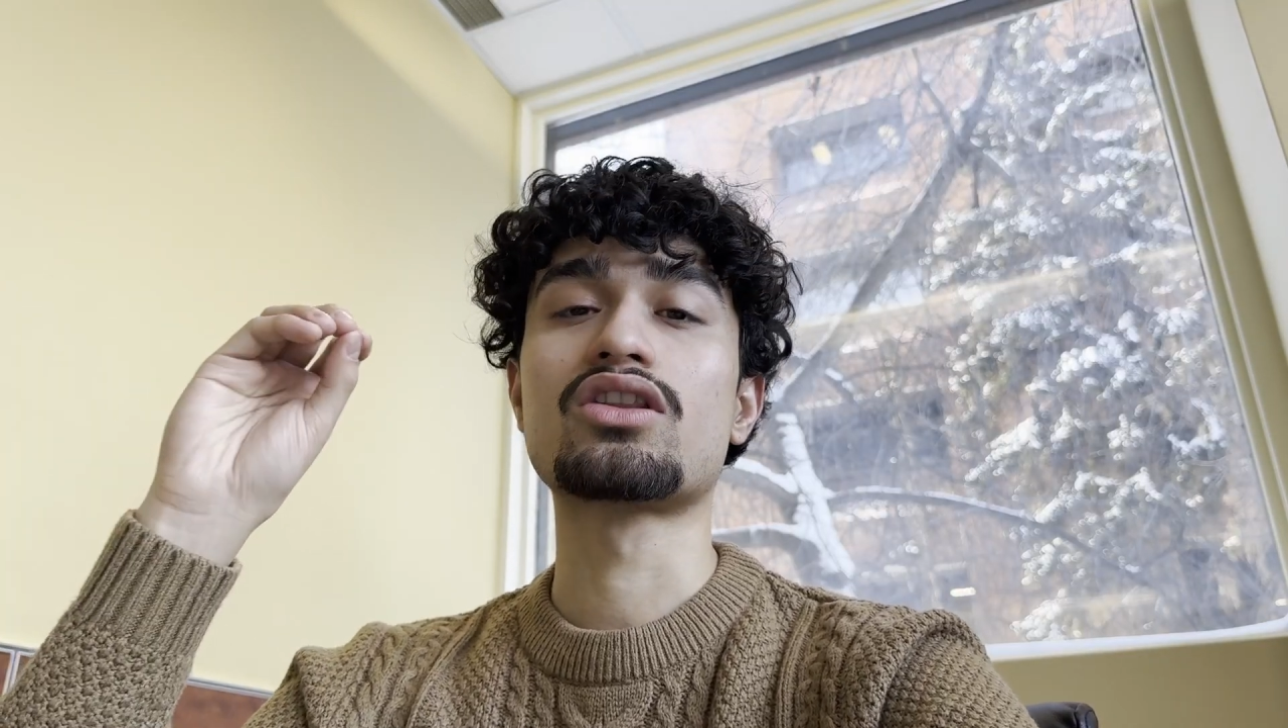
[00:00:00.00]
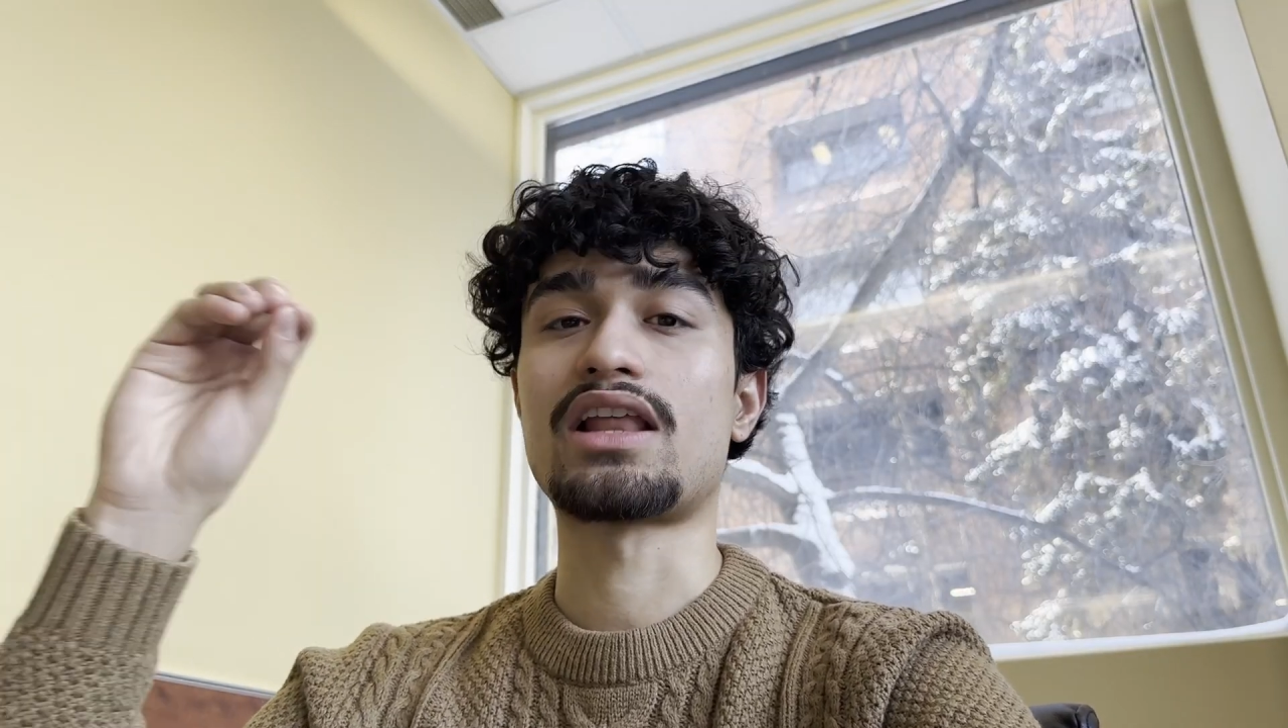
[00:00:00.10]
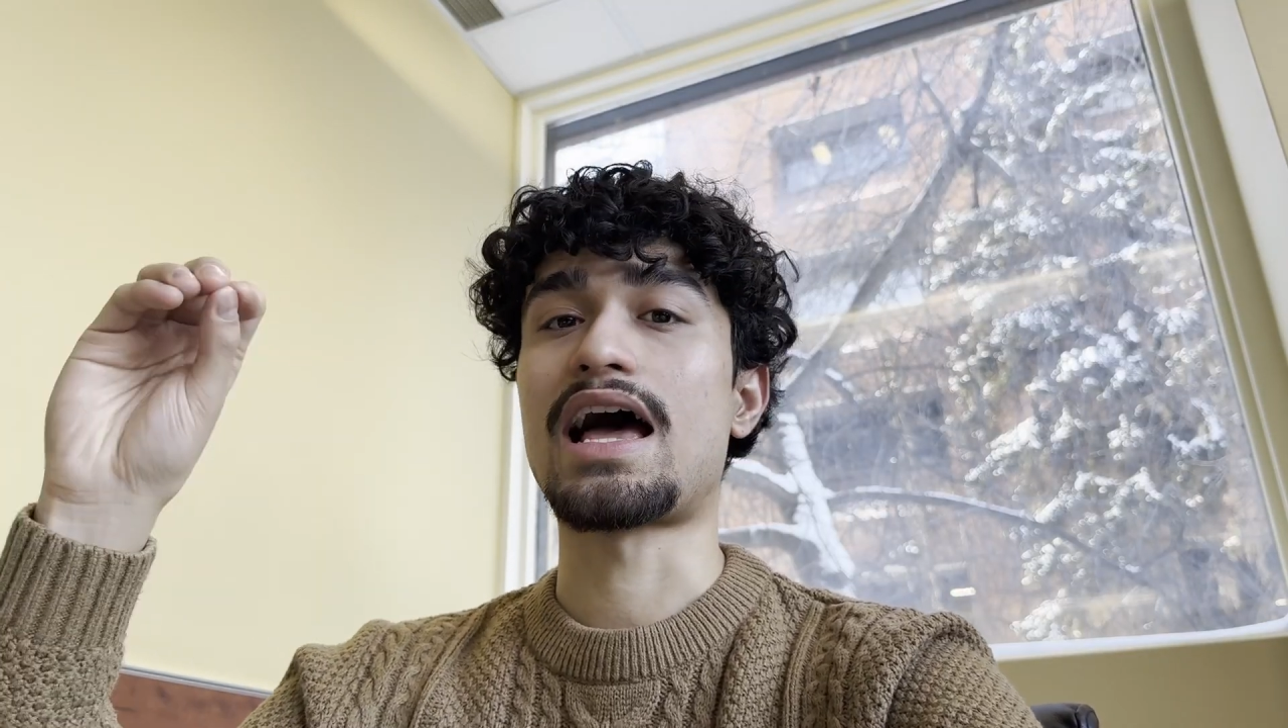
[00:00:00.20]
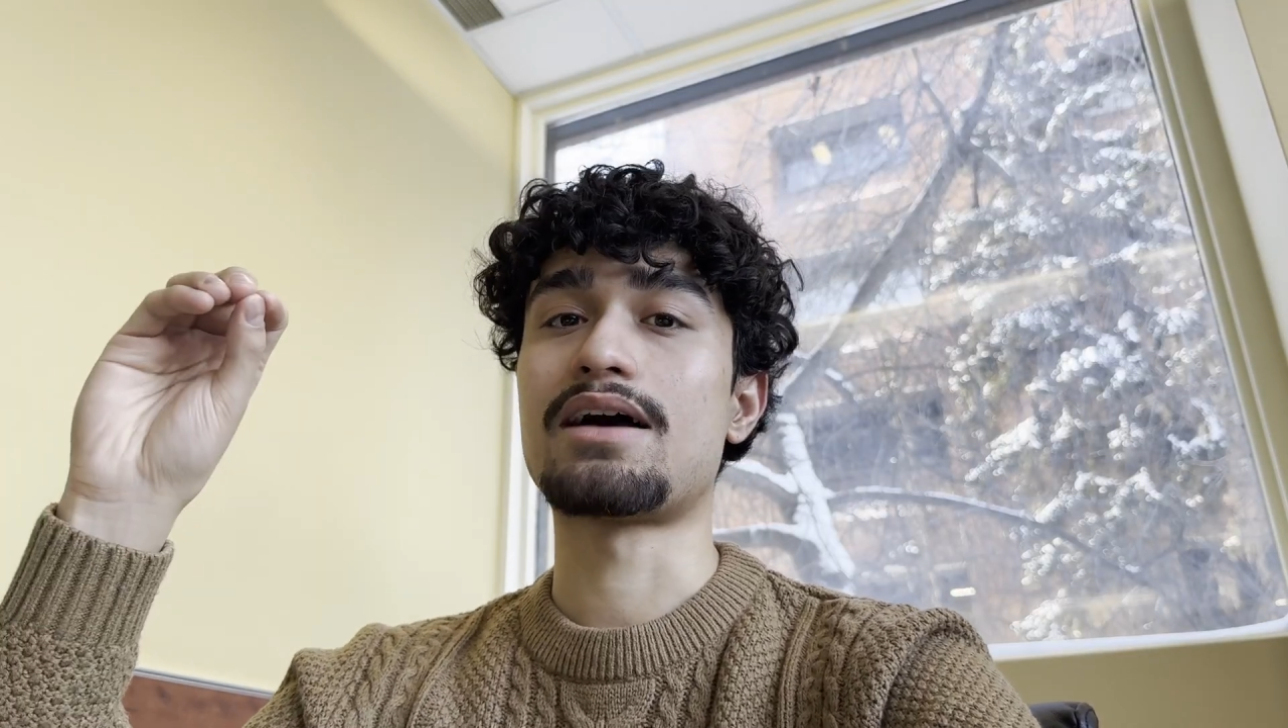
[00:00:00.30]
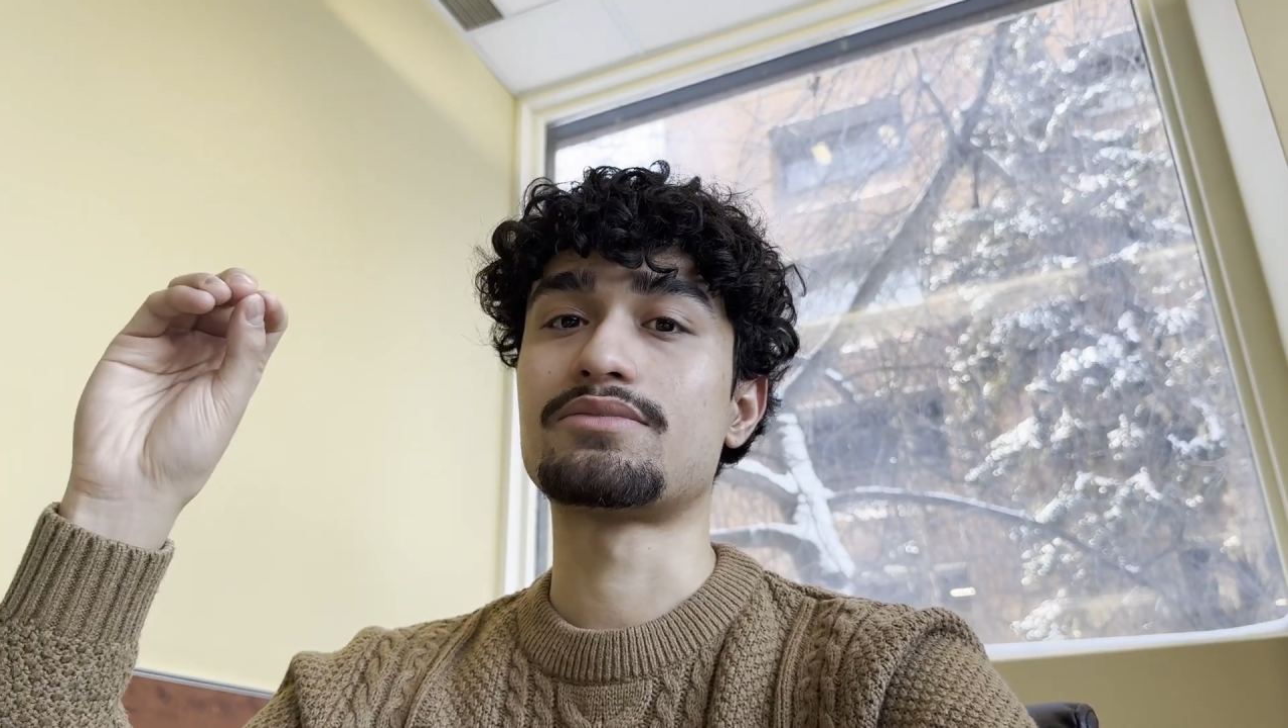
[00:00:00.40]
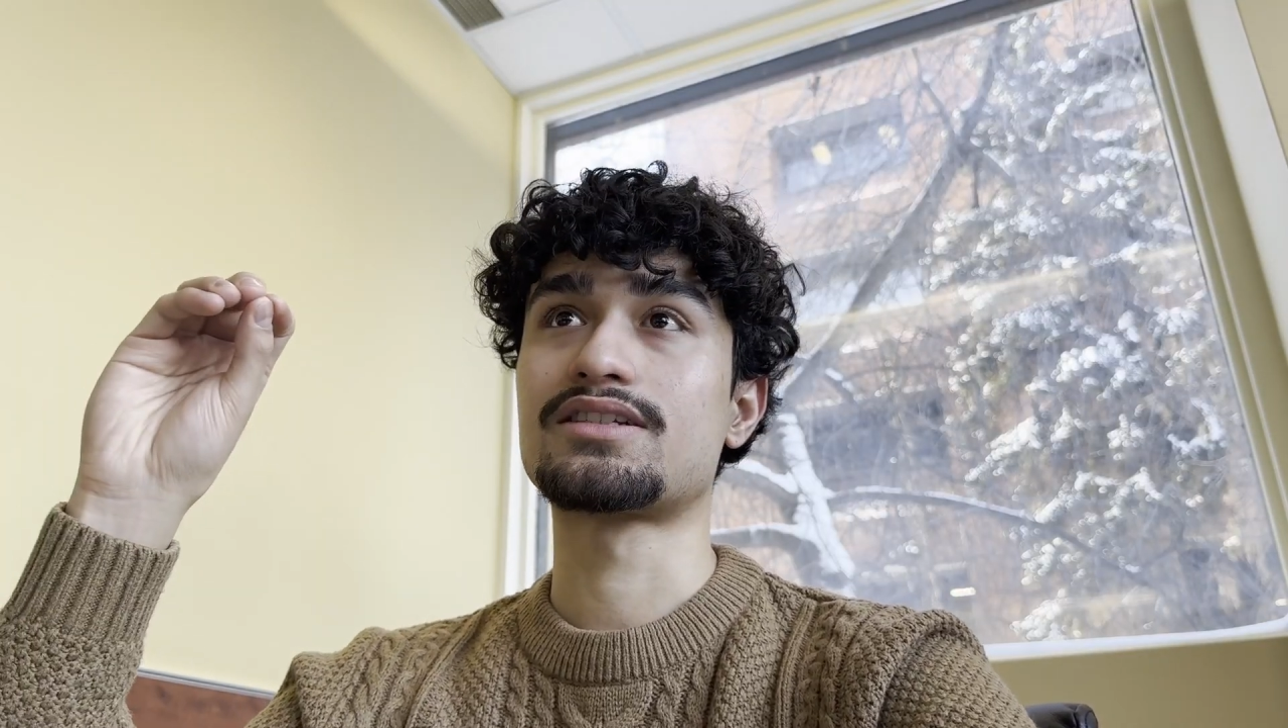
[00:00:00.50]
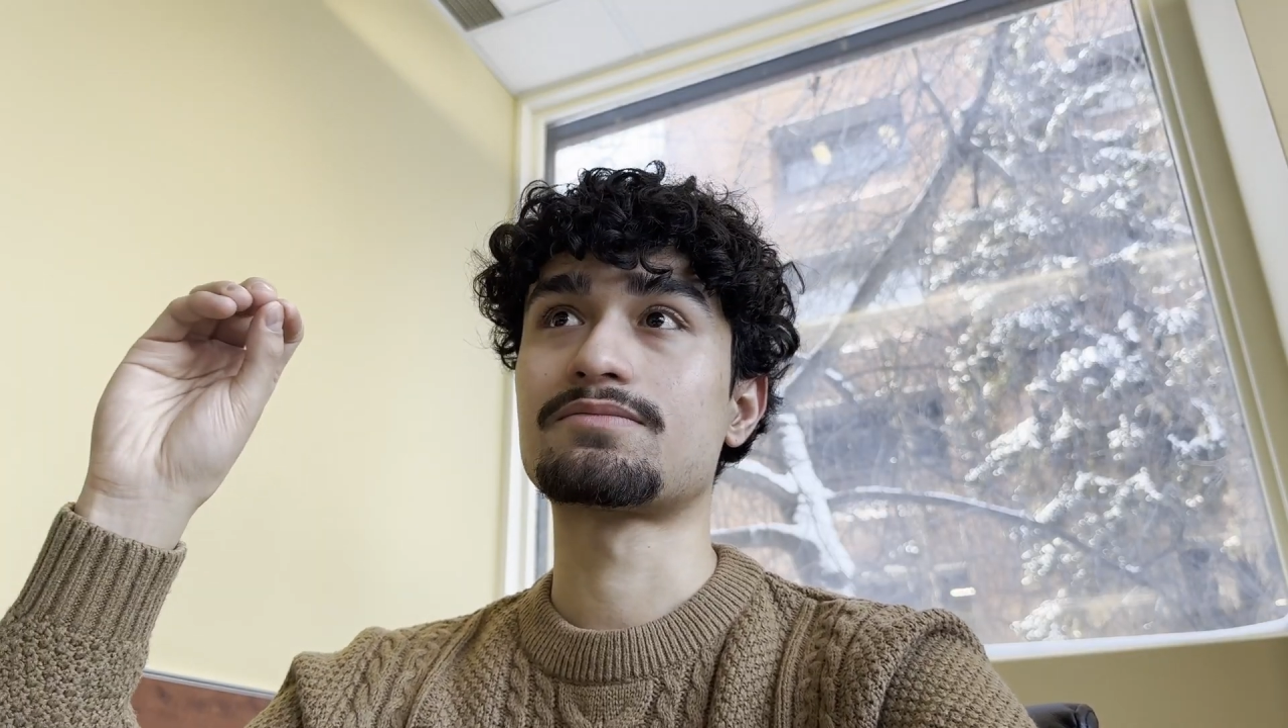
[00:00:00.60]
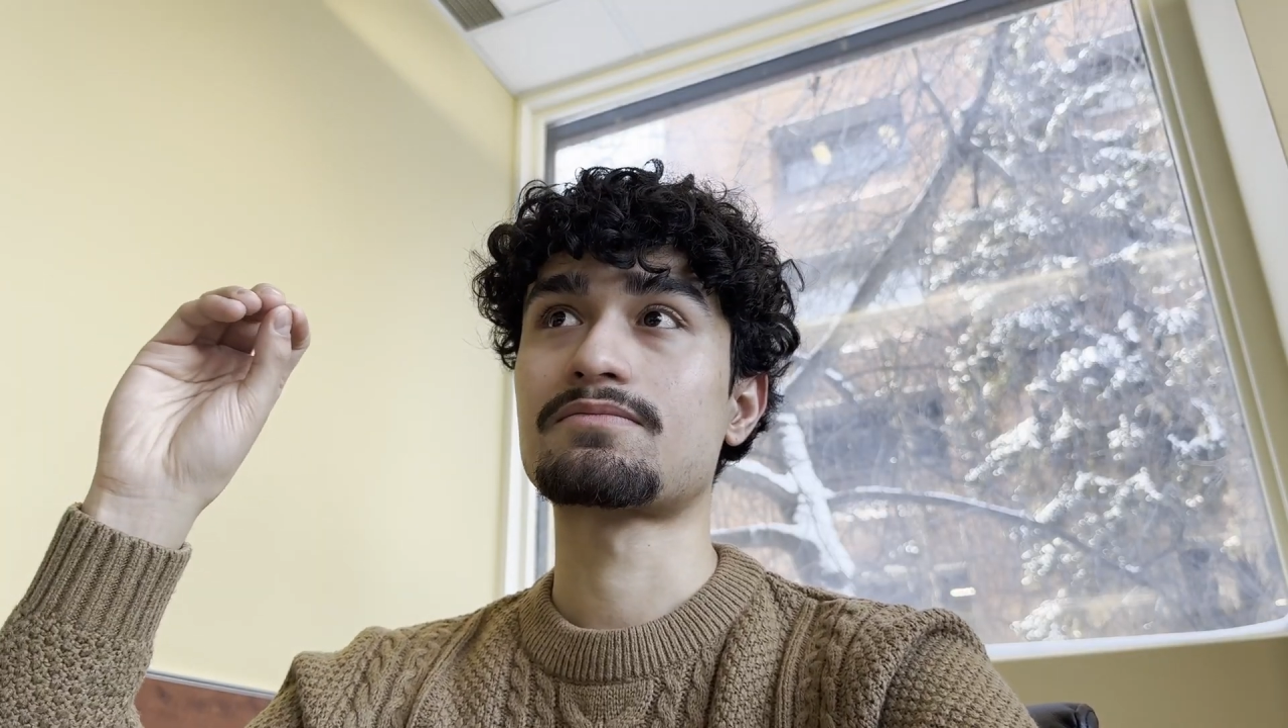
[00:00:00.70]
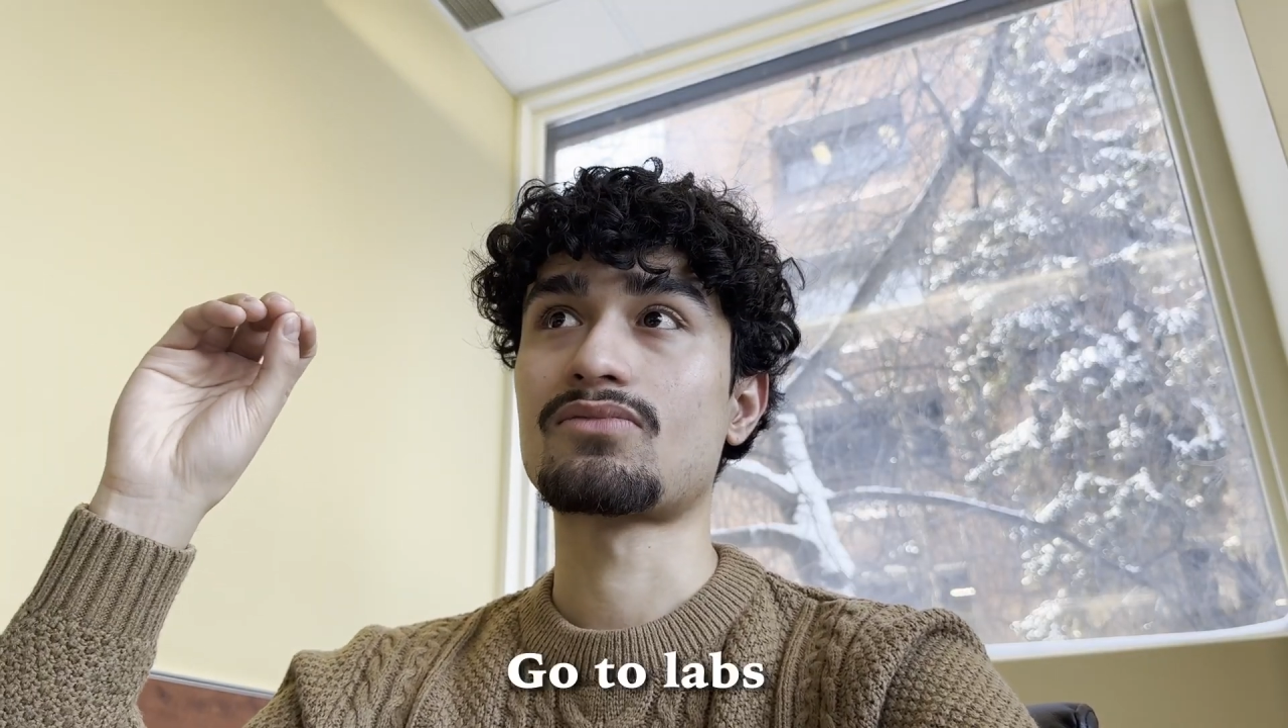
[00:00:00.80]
labs.